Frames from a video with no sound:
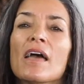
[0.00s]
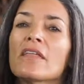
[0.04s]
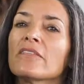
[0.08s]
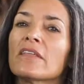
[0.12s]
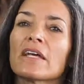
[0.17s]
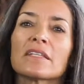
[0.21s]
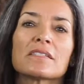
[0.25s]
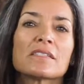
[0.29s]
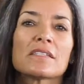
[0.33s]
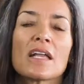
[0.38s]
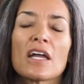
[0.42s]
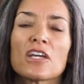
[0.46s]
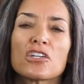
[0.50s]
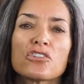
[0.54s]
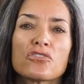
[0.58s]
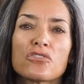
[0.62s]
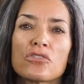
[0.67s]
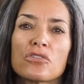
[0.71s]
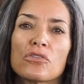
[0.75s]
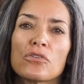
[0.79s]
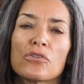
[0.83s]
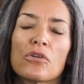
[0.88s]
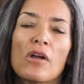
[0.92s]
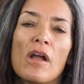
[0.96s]
That's not
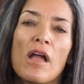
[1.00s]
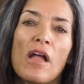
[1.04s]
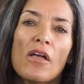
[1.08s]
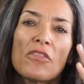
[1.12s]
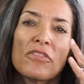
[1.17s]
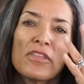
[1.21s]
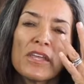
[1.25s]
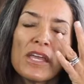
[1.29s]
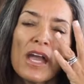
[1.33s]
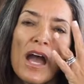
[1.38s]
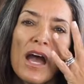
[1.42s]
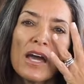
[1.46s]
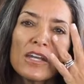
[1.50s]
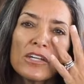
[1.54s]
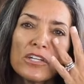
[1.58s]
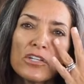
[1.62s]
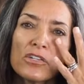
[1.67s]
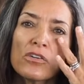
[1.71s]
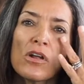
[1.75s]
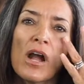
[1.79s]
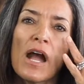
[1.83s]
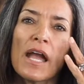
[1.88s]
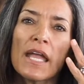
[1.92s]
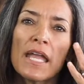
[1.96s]
true. The
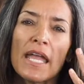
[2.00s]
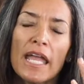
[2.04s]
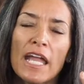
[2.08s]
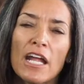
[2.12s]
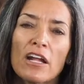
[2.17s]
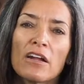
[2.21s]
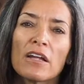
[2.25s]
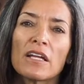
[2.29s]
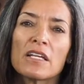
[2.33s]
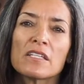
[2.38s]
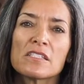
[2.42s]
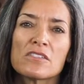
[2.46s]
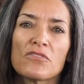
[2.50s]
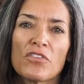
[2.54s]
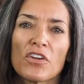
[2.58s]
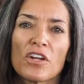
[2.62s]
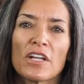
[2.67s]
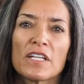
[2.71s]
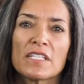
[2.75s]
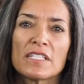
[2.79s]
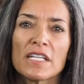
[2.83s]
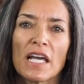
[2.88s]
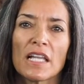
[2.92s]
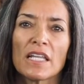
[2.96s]
under eye area is
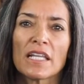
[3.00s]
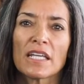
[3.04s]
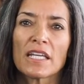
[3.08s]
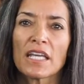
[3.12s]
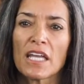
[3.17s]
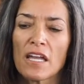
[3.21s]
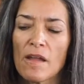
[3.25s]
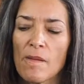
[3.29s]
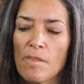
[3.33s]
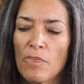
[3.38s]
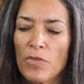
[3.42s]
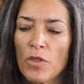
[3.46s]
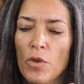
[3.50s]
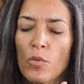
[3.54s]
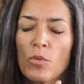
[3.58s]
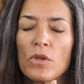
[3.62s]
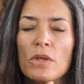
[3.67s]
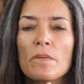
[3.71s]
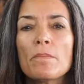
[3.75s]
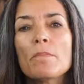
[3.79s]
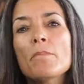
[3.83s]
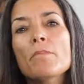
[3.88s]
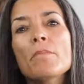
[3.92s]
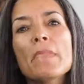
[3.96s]
very delicate.
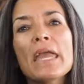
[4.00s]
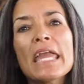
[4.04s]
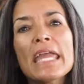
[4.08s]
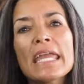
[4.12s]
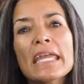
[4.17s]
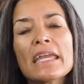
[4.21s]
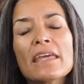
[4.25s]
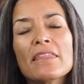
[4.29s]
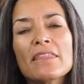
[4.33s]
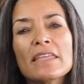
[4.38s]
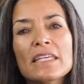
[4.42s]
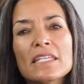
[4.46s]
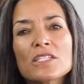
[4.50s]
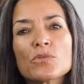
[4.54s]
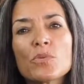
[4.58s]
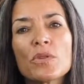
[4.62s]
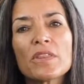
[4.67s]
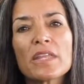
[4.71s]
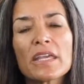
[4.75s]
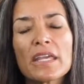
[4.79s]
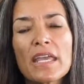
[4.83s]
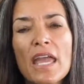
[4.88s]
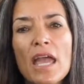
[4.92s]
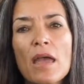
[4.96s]
We make these
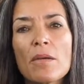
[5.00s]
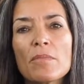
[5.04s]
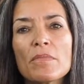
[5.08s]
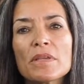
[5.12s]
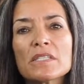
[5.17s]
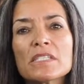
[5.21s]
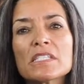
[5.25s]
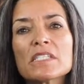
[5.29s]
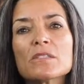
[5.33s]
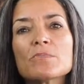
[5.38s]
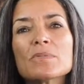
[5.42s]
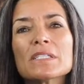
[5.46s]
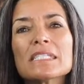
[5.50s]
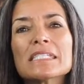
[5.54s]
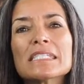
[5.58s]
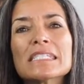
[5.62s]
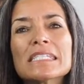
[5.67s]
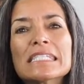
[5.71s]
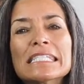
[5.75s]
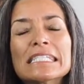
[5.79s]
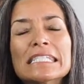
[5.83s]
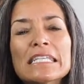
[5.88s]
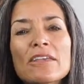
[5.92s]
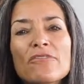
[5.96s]
with a chemist
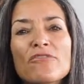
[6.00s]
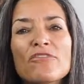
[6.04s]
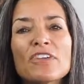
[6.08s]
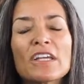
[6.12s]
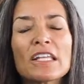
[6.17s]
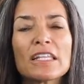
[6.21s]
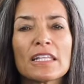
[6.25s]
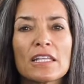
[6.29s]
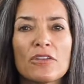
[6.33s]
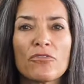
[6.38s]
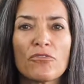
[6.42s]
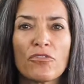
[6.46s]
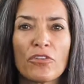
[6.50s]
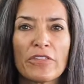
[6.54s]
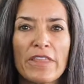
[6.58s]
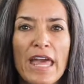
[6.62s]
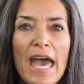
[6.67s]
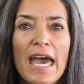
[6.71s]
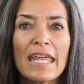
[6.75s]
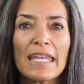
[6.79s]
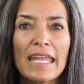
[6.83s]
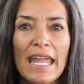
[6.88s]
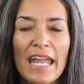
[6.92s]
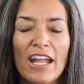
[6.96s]
specifically for
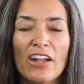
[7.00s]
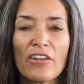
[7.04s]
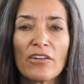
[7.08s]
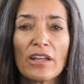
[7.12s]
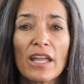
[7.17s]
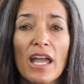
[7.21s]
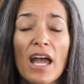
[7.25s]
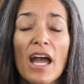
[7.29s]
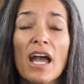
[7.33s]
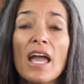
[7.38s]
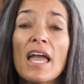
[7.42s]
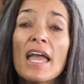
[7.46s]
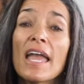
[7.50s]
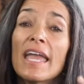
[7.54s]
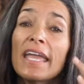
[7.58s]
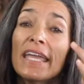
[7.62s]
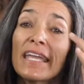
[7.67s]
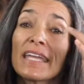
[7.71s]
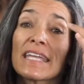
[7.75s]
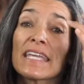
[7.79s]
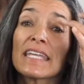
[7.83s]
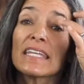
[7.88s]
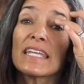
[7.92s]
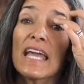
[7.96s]
that area.
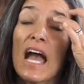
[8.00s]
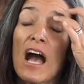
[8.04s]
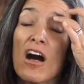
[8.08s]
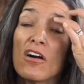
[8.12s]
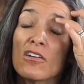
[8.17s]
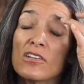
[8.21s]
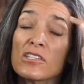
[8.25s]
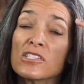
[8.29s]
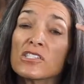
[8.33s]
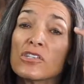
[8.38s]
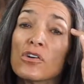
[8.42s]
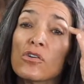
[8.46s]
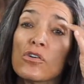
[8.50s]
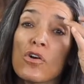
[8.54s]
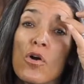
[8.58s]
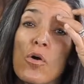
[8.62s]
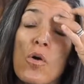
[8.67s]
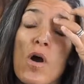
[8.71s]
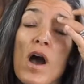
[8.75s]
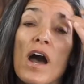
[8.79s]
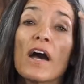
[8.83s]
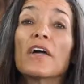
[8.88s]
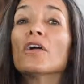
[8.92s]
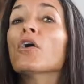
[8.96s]
It can also
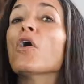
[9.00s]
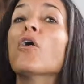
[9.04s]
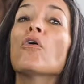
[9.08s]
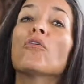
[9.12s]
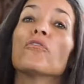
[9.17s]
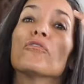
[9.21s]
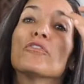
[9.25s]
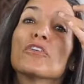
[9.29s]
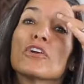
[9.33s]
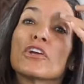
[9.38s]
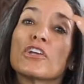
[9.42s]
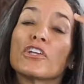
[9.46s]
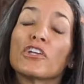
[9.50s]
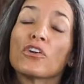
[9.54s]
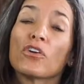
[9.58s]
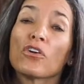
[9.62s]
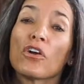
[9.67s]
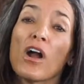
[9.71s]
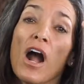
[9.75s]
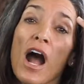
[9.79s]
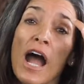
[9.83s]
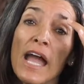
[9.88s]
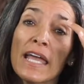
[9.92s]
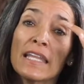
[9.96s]
go over
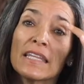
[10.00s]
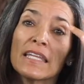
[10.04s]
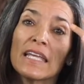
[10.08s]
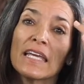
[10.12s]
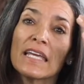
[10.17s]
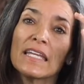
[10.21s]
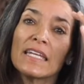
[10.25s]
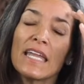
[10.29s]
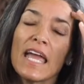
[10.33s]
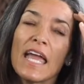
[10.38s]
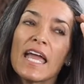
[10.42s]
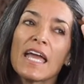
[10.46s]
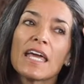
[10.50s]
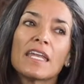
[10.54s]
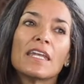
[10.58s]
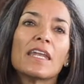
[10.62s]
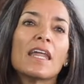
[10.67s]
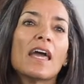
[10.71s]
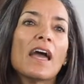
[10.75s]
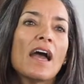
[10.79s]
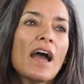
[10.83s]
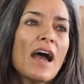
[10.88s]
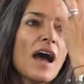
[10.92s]
your eyelid, and